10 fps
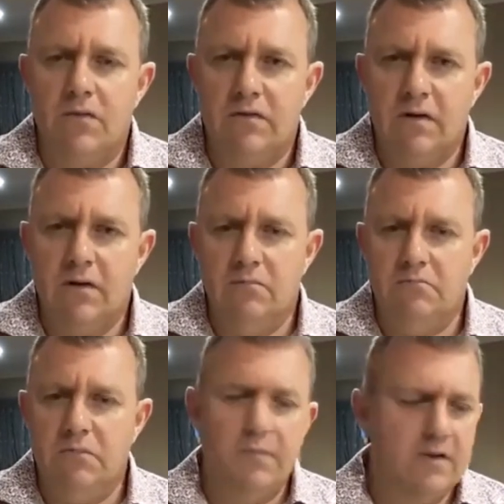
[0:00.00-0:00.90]
So
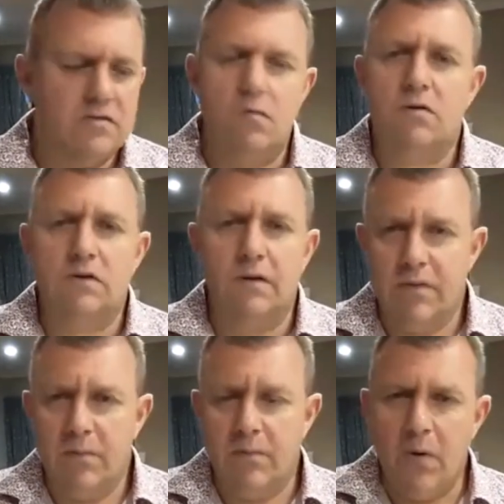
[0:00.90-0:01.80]
people that just walked over the
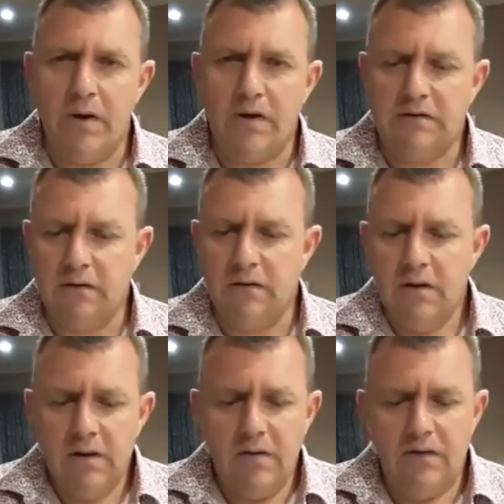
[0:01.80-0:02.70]
border. So
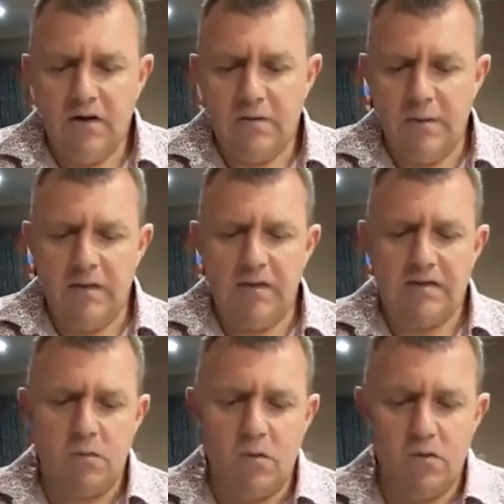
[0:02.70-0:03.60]
those people that
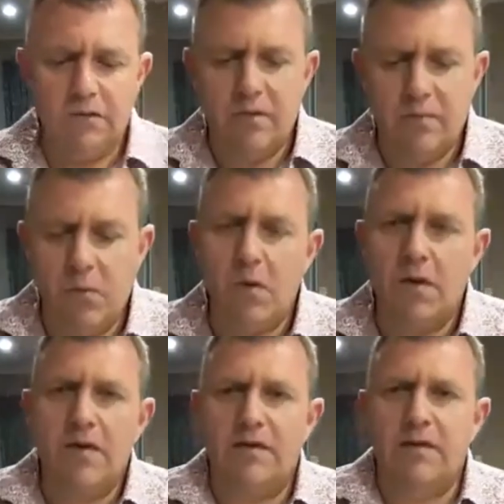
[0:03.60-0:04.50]
just walked over the border,
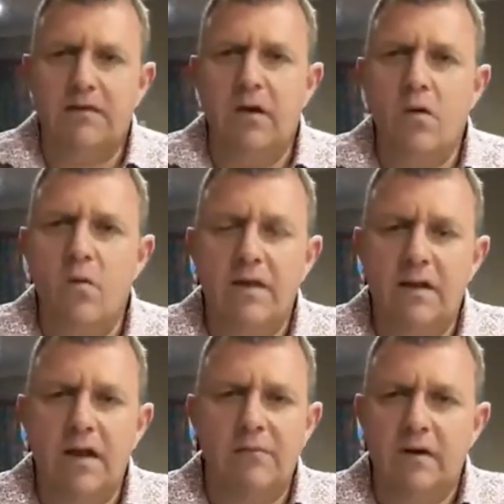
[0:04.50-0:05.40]
there's no way the
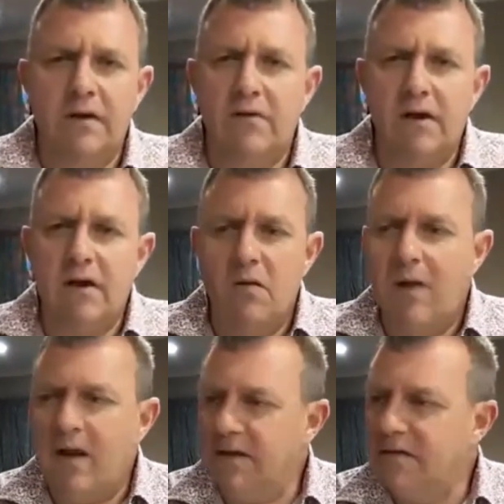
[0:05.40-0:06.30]
government ever can go
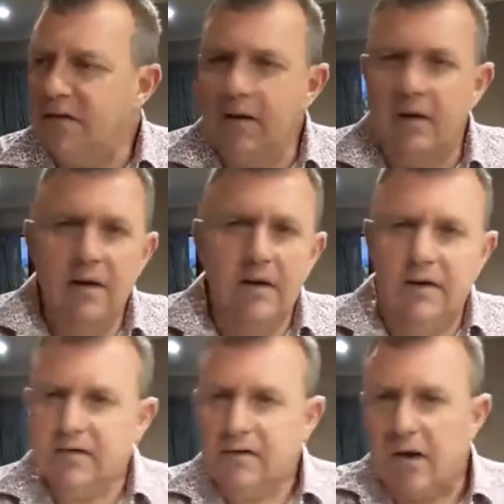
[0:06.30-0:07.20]
back and say,
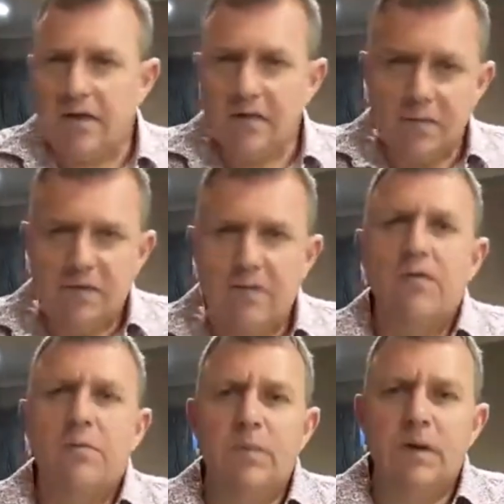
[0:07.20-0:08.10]
let's track this
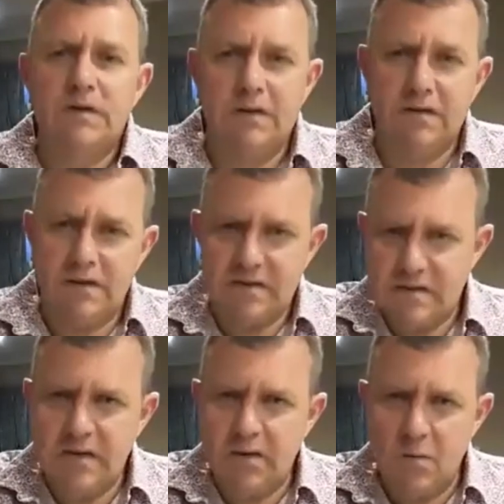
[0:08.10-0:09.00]
specific person and
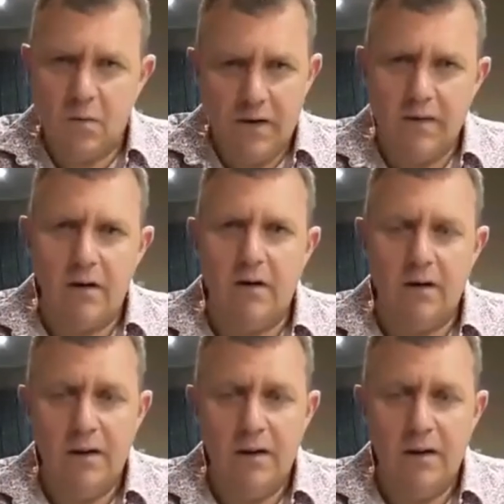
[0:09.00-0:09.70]
see where they are.